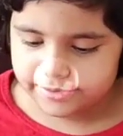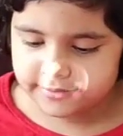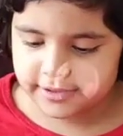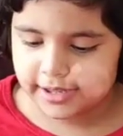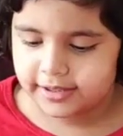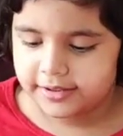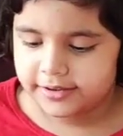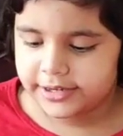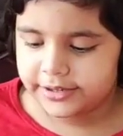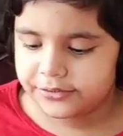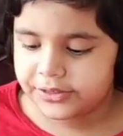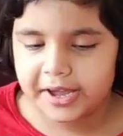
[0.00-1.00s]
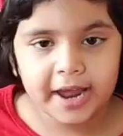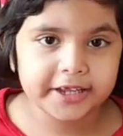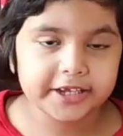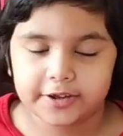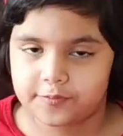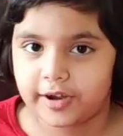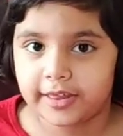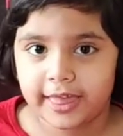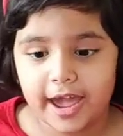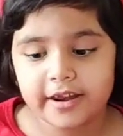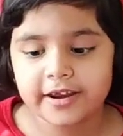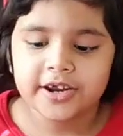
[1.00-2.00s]
Okay, do you see any difference
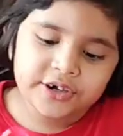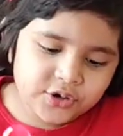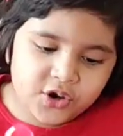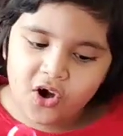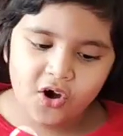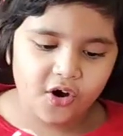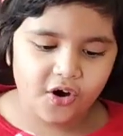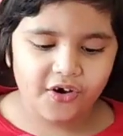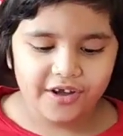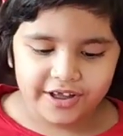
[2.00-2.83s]
here? No.